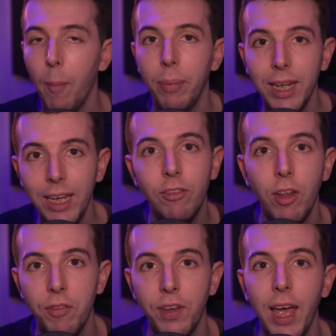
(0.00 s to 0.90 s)
Please
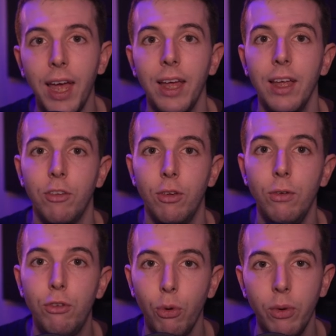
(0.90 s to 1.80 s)
don't forget to
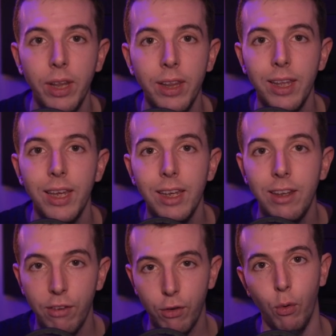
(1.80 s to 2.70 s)
join the
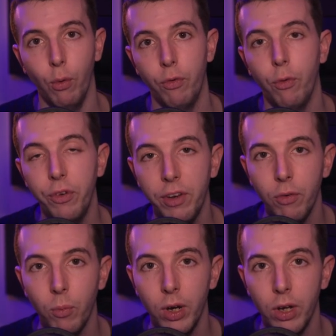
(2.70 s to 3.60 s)
Discord for
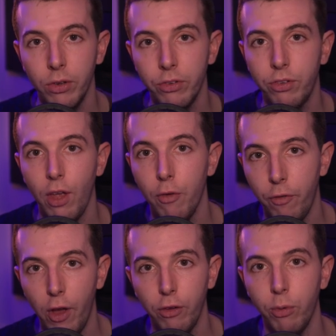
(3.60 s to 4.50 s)
Different Worlds
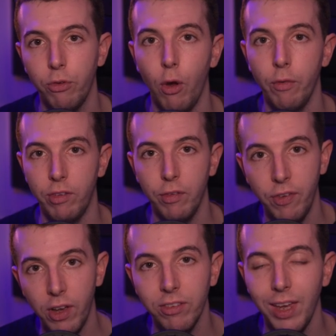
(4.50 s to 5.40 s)
First Resolve. It's the
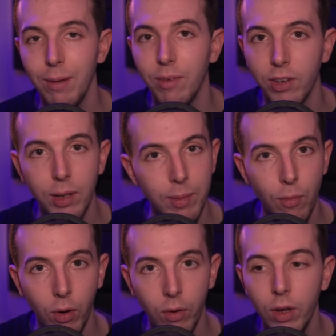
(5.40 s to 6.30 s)
first game. There's going to be
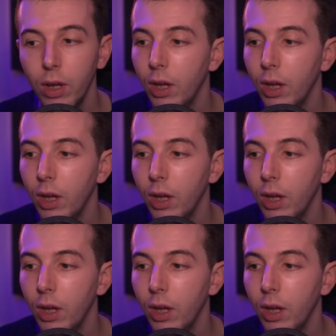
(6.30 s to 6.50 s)
more.